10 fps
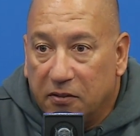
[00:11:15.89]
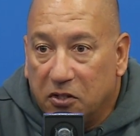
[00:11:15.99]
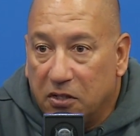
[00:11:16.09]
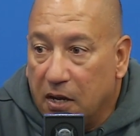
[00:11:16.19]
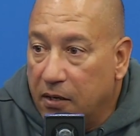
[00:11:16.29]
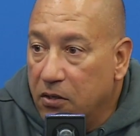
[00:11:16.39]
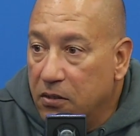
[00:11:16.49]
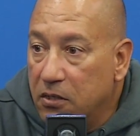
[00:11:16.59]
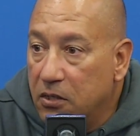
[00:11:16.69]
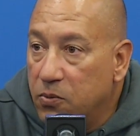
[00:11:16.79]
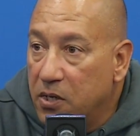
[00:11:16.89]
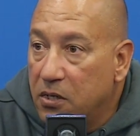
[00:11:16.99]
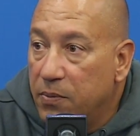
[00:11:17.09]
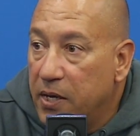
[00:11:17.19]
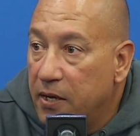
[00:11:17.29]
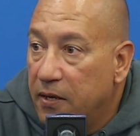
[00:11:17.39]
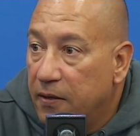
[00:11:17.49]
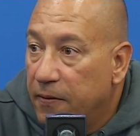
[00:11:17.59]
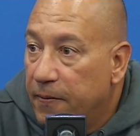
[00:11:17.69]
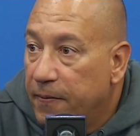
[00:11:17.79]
Just not a good situation to be in.